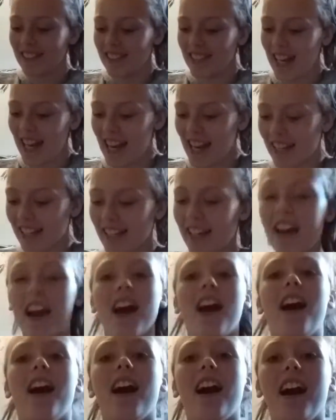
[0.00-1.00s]
Yay.
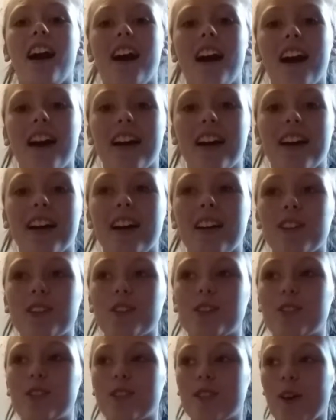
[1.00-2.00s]

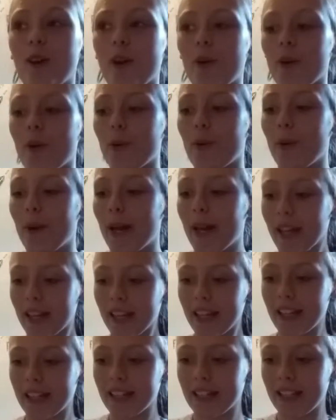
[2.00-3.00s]
So
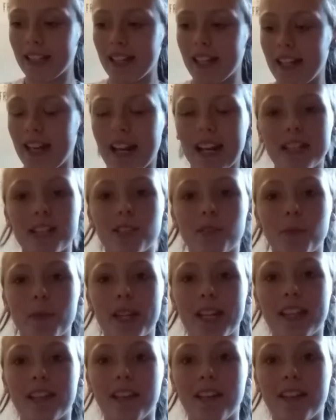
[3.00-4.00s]
next
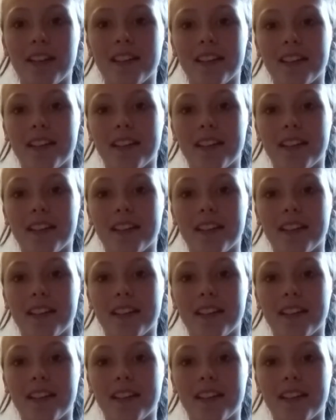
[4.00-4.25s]
week,